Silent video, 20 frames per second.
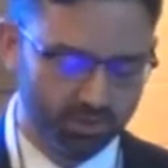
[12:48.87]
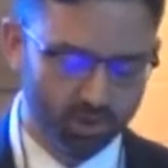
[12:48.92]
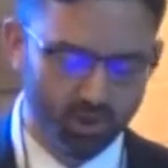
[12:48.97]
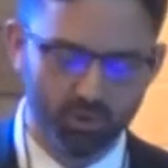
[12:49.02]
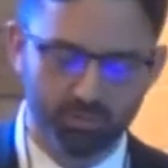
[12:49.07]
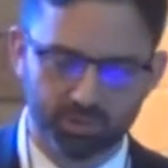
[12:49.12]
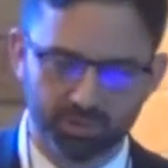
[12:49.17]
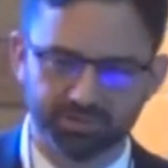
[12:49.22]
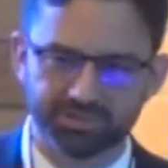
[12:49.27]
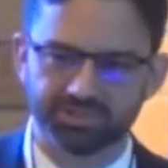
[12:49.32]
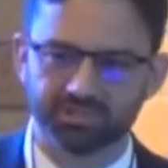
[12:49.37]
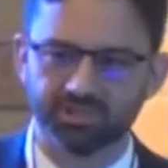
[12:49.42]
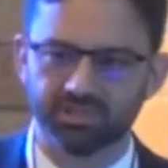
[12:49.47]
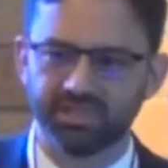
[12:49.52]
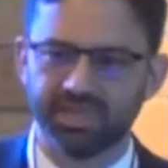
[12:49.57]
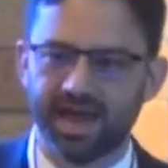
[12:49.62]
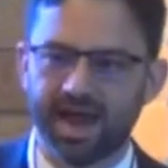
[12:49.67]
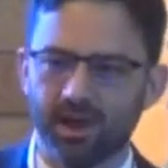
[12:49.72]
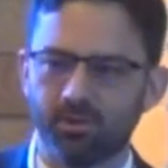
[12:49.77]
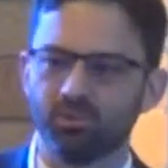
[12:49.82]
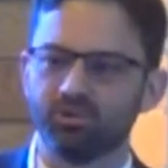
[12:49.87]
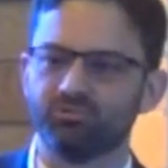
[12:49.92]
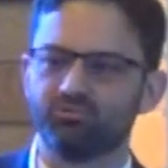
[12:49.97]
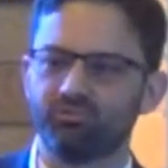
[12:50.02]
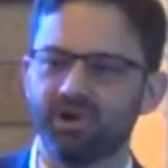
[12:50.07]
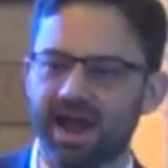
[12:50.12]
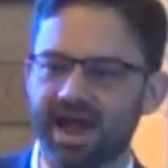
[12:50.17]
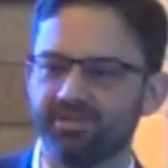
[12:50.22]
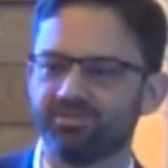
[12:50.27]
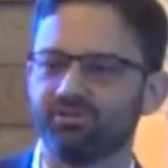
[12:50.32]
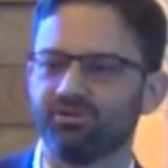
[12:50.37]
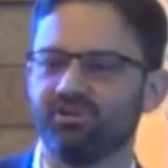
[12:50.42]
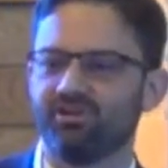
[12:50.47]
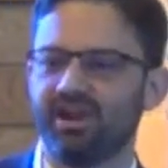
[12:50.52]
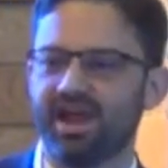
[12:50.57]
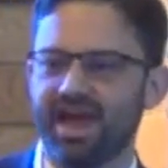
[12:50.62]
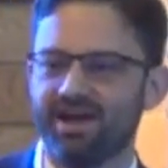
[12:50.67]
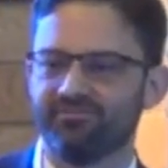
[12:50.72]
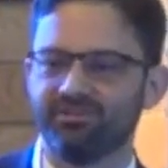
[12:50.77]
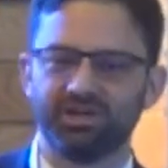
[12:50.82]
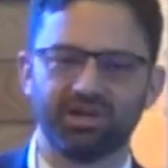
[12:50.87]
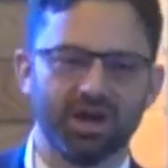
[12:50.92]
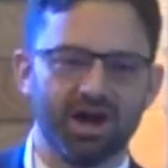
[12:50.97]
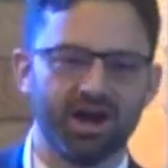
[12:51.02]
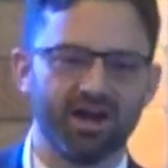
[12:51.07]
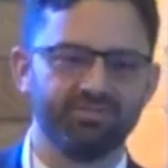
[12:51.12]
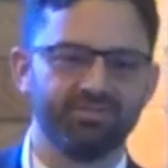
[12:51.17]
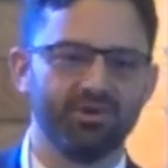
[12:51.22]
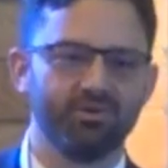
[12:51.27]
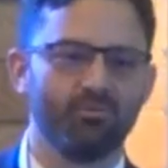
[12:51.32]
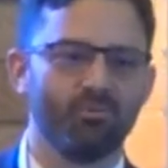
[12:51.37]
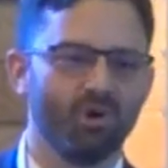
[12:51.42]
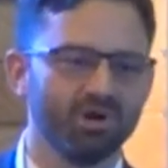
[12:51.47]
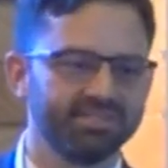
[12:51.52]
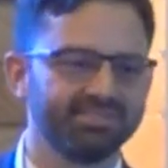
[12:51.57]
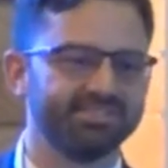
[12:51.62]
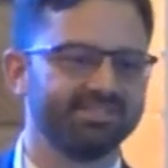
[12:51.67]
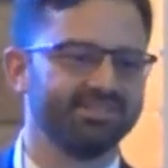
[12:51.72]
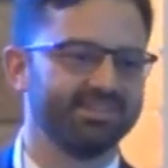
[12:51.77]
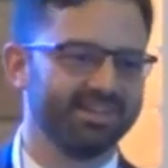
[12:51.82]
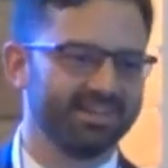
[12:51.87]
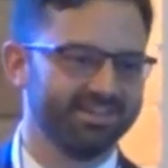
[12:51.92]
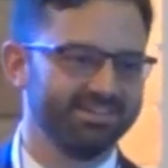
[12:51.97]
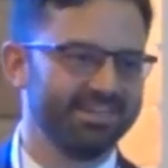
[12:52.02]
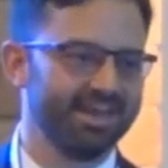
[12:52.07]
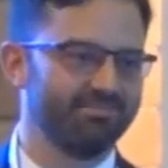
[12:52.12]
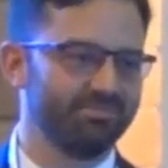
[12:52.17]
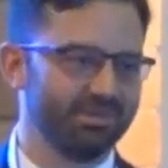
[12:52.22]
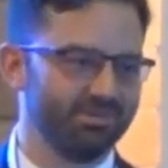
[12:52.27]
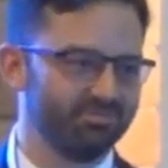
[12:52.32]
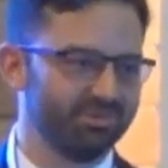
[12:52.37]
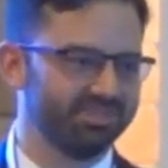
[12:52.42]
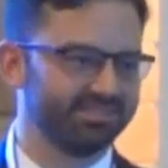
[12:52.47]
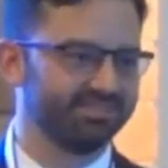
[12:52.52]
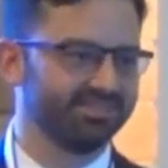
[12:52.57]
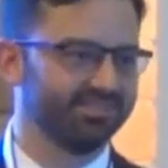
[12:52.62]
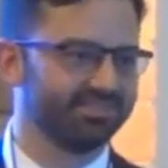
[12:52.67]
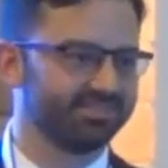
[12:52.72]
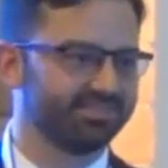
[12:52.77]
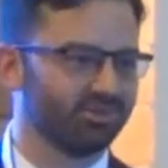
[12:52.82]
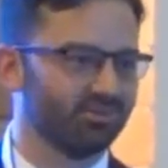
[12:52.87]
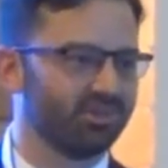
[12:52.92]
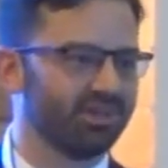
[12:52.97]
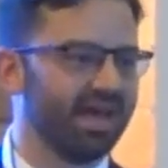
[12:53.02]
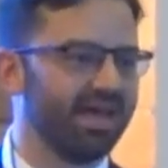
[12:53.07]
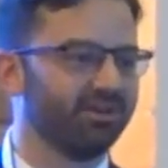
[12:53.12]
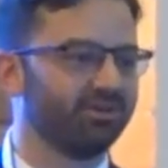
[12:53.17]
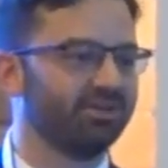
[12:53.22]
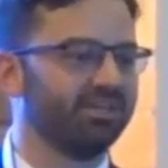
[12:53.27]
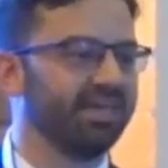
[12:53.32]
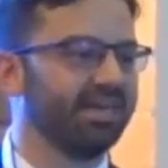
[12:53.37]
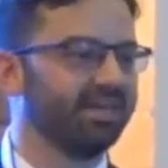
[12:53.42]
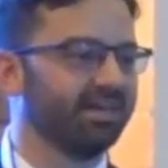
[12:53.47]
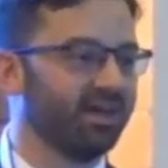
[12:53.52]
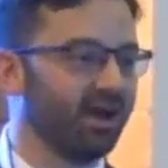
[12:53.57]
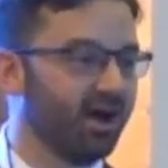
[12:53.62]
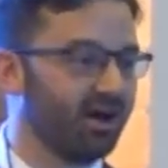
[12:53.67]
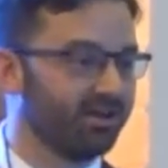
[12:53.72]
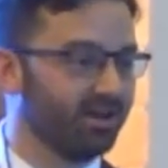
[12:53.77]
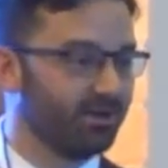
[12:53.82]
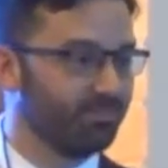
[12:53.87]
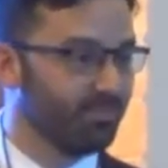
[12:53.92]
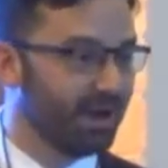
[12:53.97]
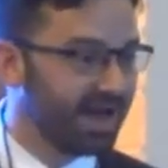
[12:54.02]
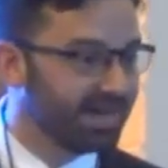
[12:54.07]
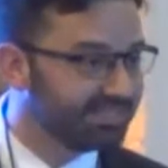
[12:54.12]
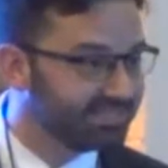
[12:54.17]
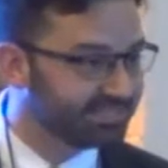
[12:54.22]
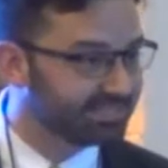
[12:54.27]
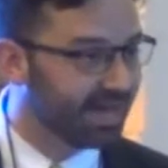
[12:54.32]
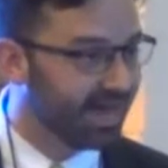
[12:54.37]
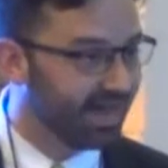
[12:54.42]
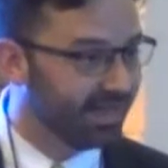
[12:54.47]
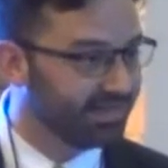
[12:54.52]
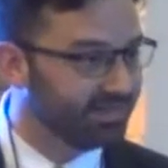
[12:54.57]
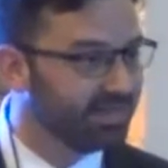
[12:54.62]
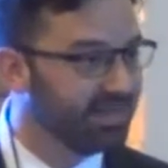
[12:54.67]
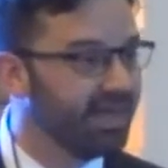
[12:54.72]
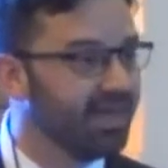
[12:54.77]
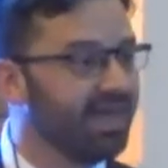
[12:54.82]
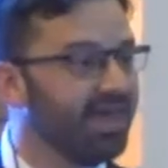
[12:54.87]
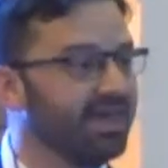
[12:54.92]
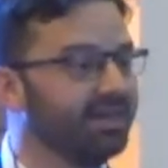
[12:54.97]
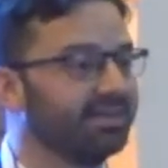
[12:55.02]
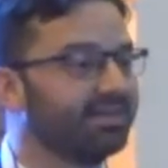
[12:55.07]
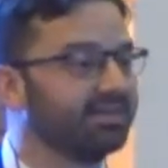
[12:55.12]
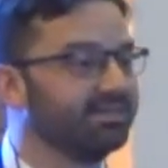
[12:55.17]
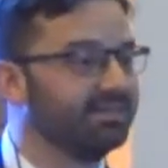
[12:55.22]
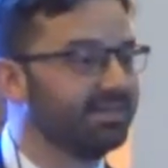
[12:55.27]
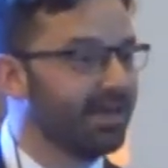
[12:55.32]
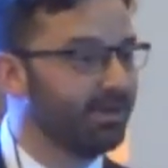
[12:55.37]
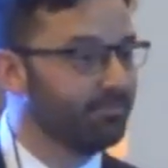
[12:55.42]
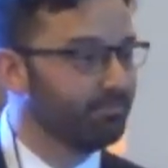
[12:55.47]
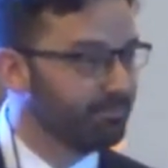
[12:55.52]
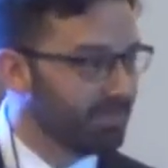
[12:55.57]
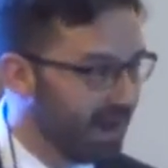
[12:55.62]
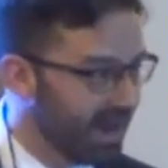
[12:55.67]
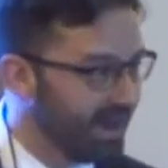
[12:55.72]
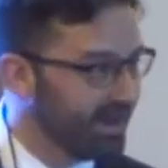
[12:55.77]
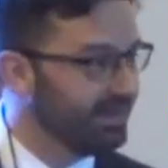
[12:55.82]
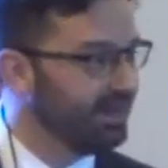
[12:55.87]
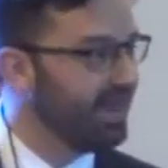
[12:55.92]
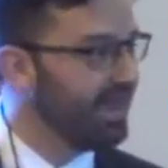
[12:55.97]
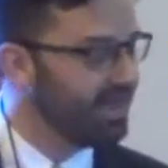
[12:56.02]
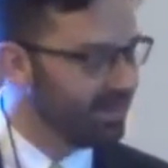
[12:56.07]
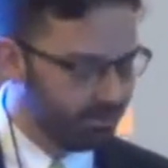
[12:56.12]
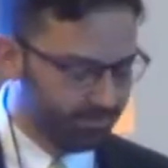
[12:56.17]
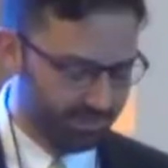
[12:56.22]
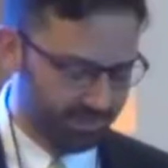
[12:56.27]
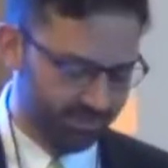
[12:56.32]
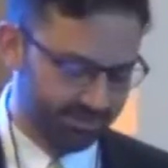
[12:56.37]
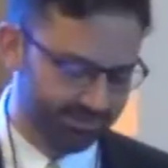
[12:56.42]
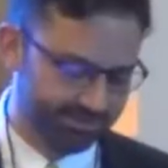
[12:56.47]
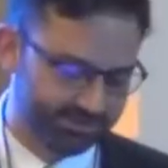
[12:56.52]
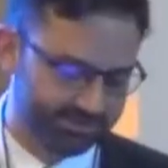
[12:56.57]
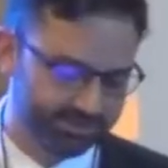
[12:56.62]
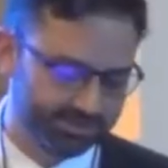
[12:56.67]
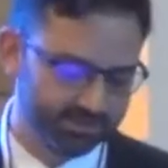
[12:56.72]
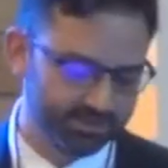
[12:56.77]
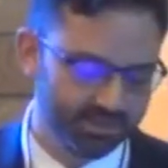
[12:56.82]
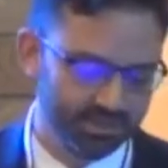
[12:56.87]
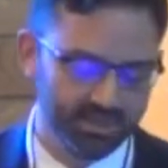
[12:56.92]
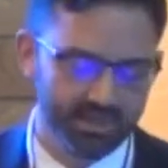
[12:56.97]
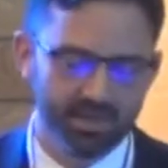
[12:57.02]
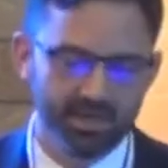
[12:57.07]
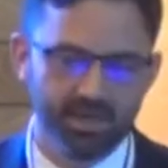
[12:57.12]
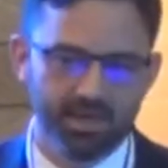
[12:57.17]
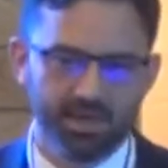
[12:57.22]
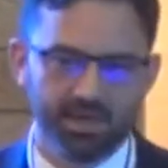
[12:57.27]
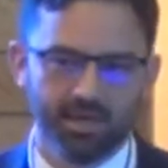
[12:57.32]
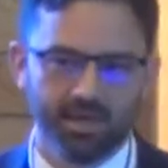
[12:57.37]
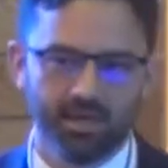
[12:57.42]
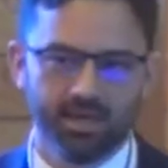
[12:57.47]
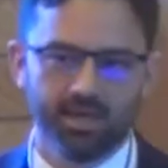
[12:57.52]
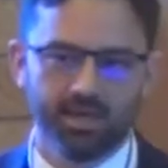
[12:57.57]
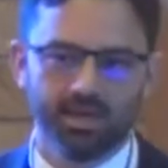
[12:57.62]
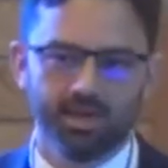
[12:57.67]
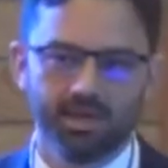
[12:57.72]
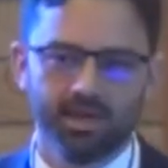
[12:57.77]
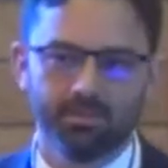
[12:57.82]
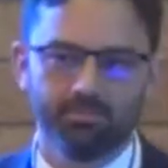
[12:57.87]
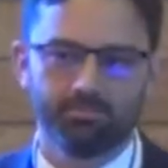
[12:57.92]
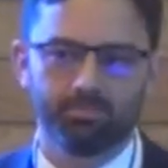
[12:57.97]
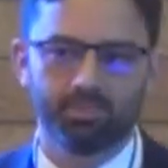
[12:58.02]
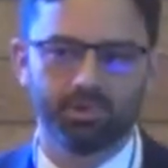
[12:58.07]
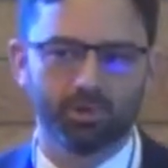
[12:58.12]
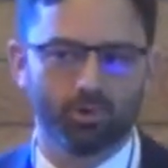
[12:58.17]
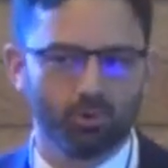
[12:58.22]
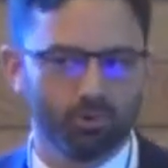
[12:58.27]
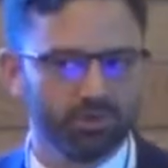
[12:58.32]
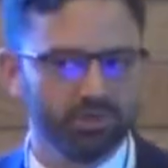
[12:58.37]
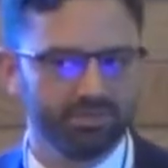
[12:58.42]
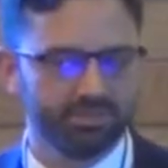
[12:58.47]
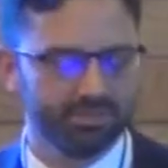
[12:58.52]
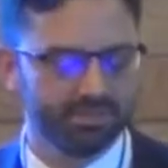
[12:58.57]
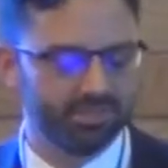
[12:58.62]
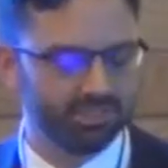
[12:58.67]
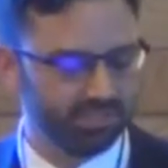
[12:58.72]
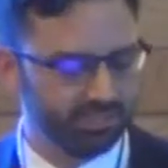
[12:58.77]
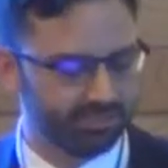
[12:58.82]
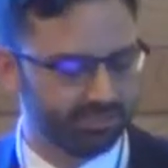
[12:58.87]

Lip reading: No, personally, I would rather have a God that was in the condemning business so that I could get God on my side and condemn my enemies. But according to